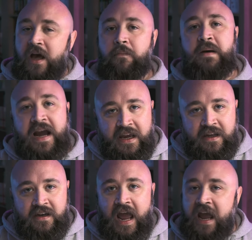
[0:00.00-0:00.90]

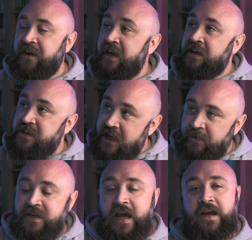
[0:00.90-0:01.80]
beckon and
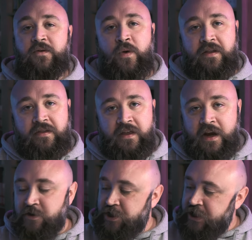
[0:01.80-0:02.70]
intimidate with
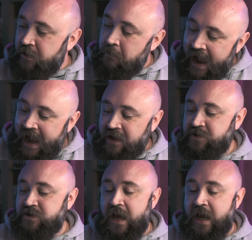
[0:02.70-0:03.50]
their sheer mass